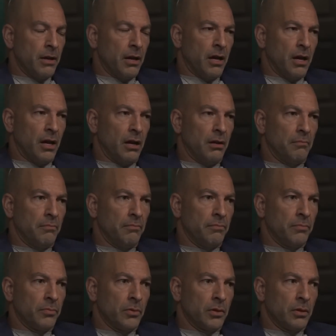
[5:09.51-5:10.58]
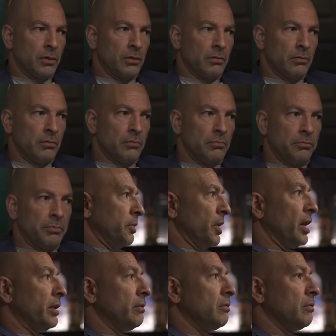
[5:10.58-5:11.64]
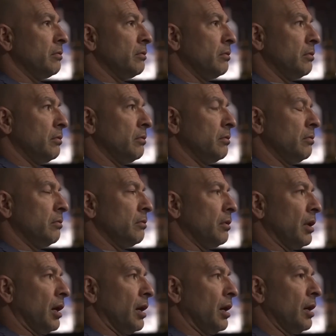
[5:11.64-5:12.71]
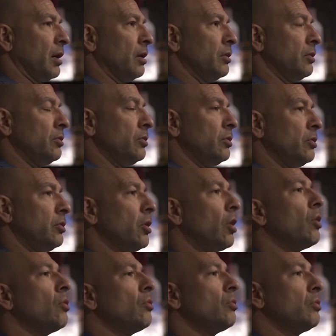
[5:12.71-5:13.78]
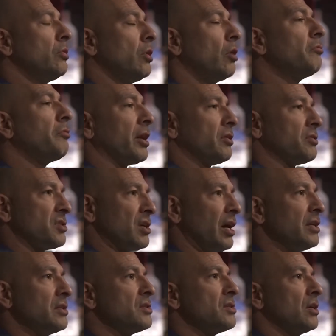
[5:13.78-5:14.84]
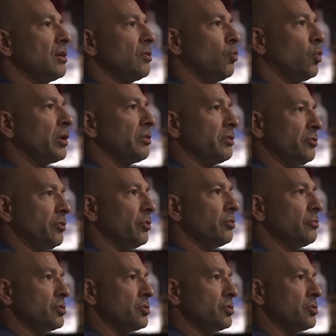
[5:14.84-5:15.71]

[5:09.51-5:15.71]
But no vital signs in one of the two.